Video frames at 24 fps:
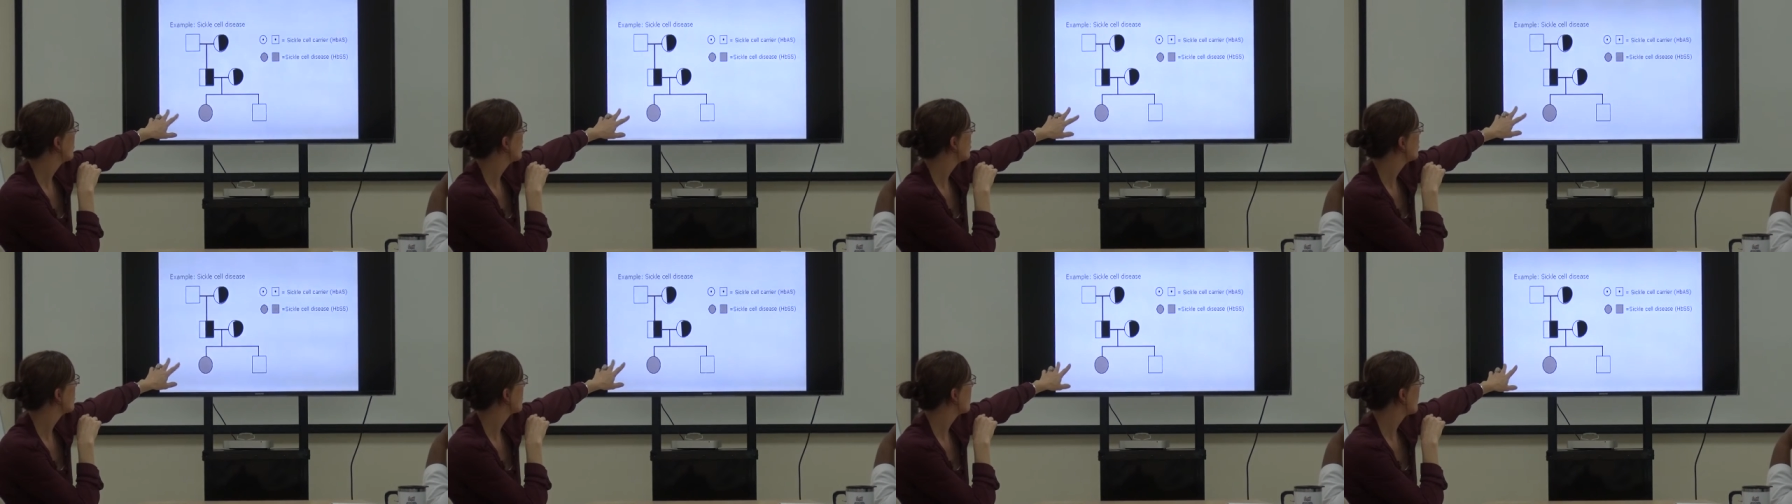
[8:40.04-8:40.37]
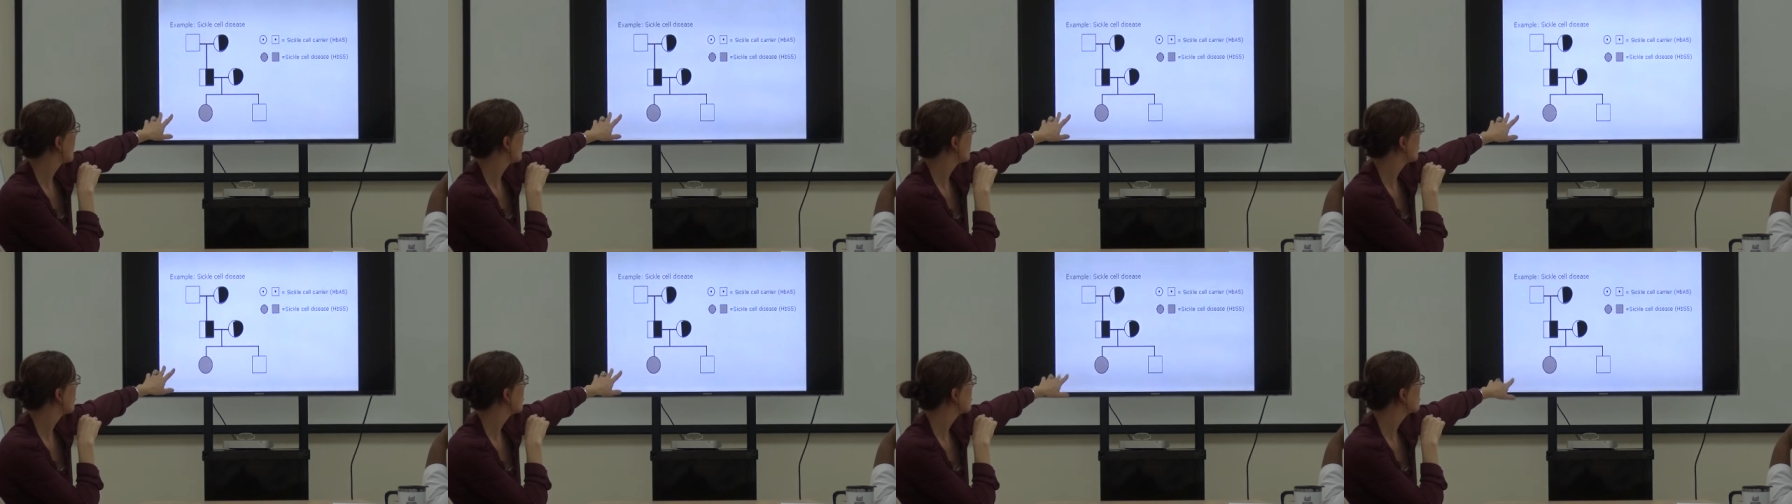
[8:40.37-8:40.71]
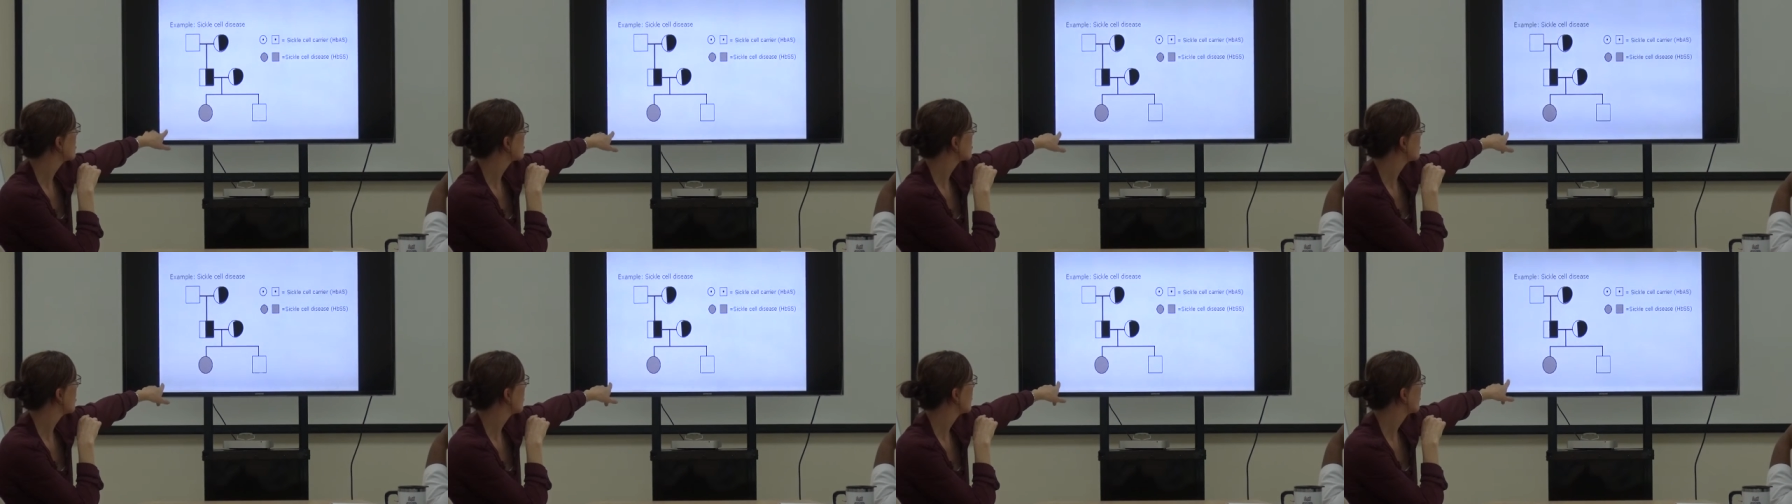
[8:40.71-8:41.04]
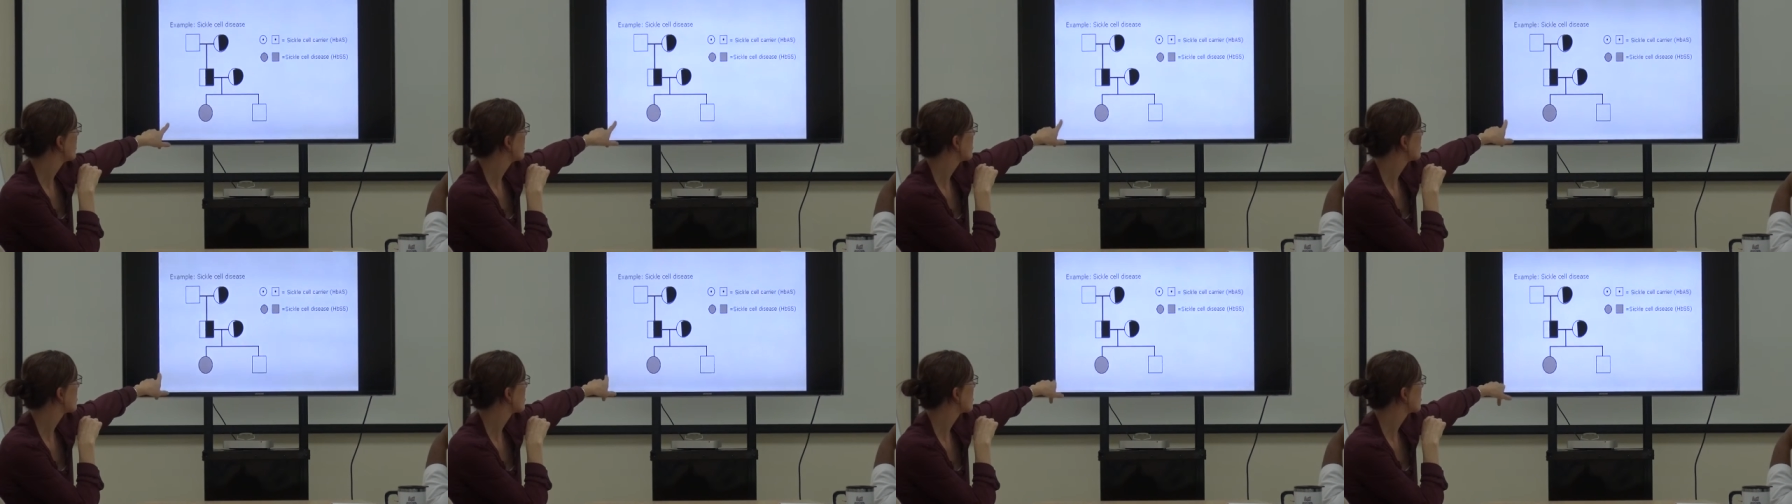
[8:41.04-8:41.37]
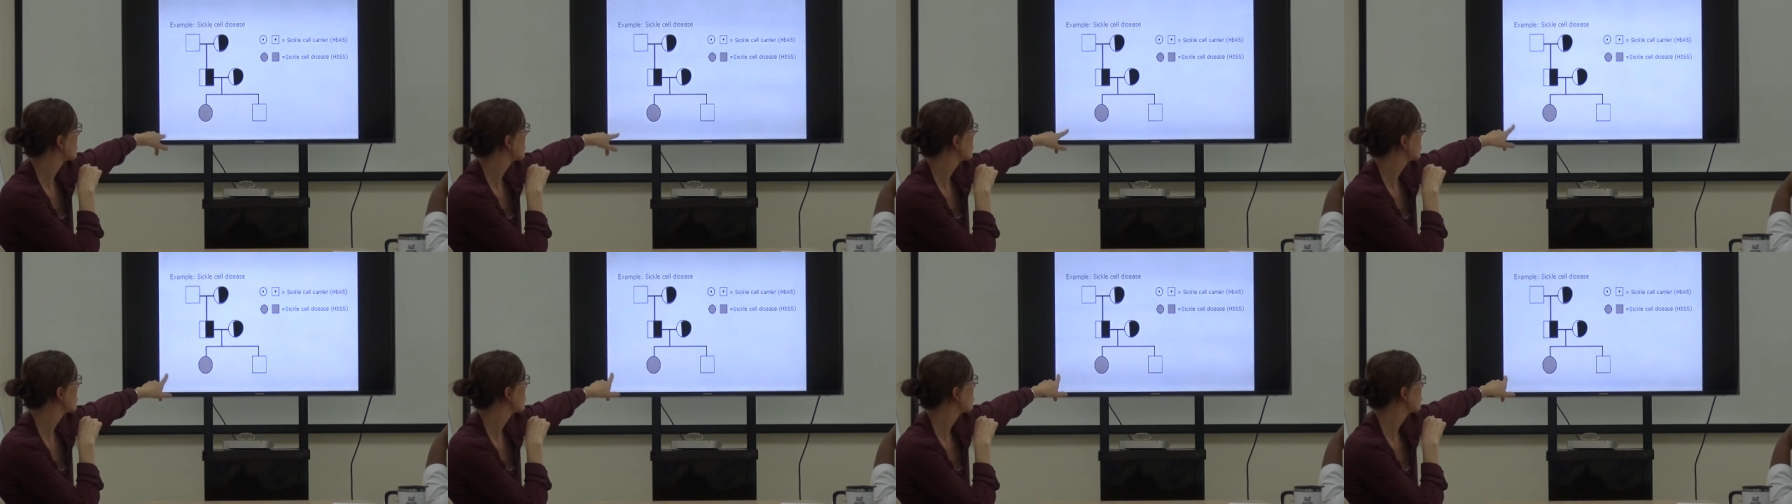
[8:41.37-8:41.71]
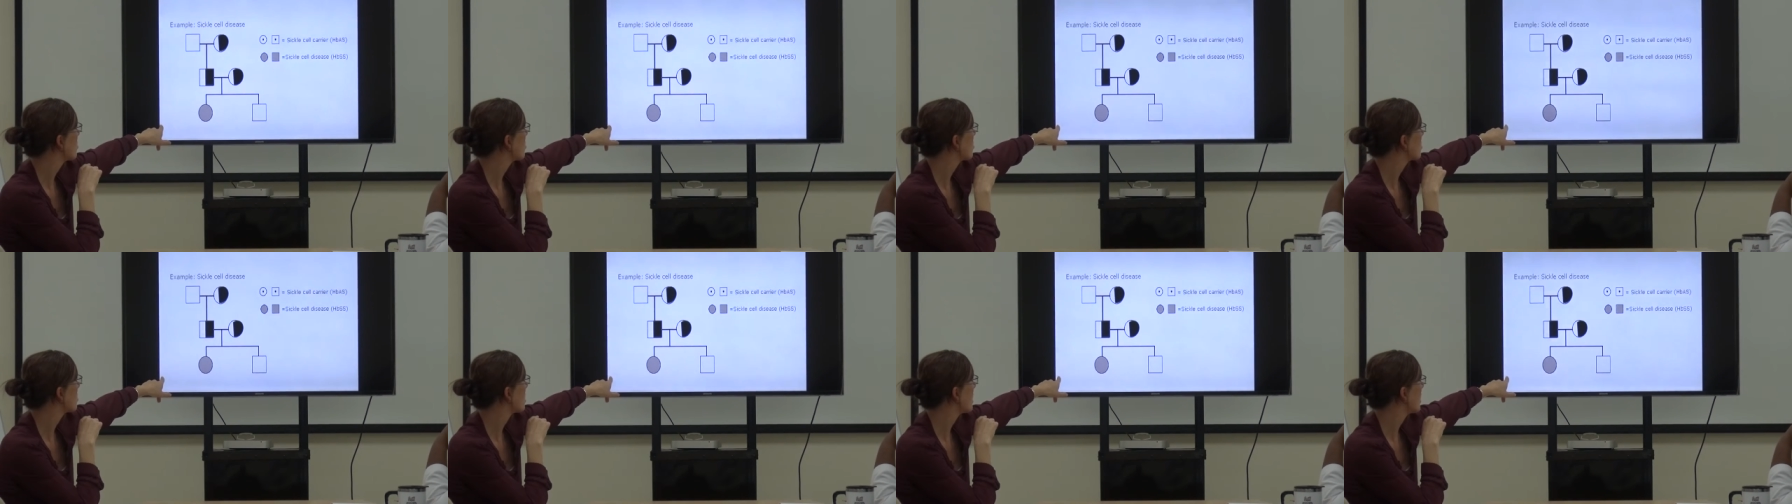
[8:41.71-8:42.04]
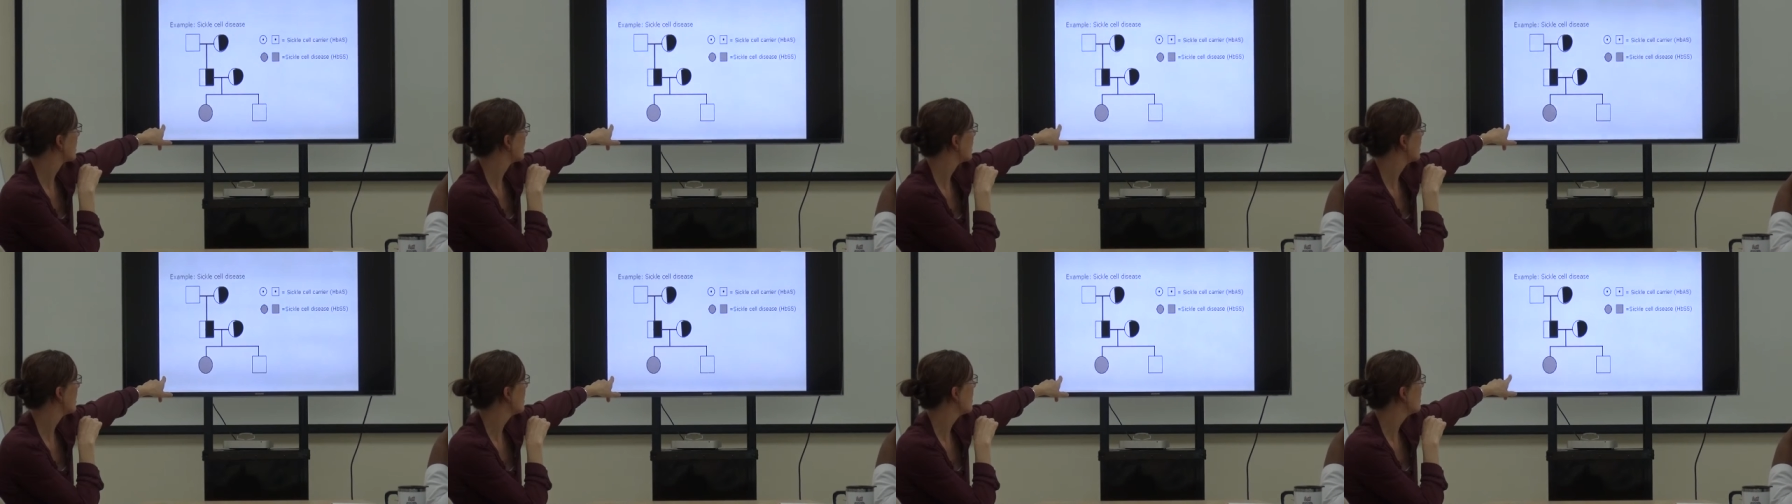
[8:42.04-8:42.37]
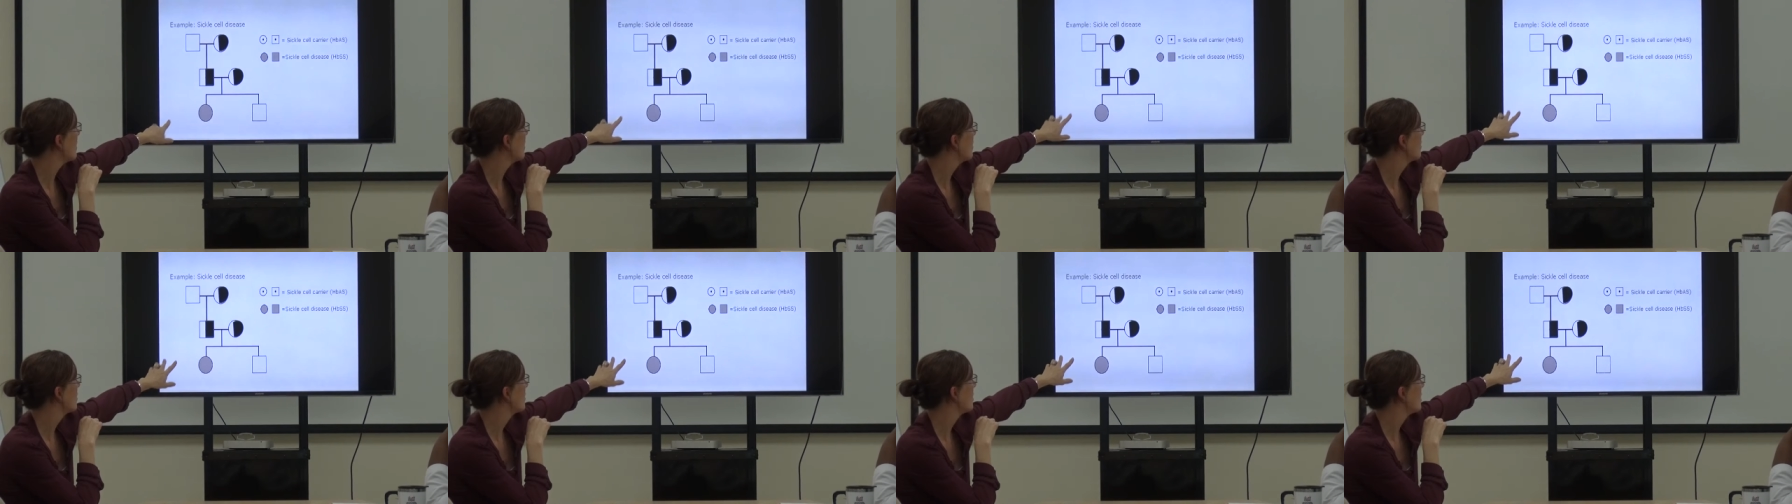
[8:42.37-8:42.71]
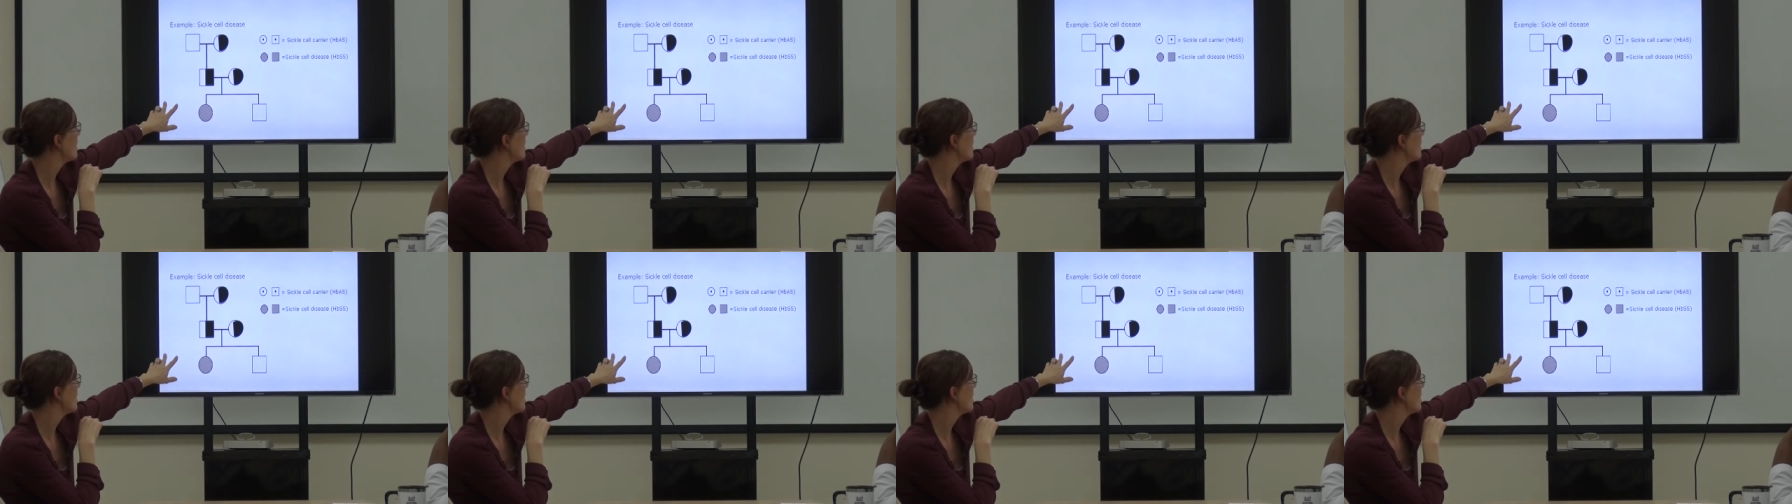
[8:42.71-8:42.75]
both parents of this daughter here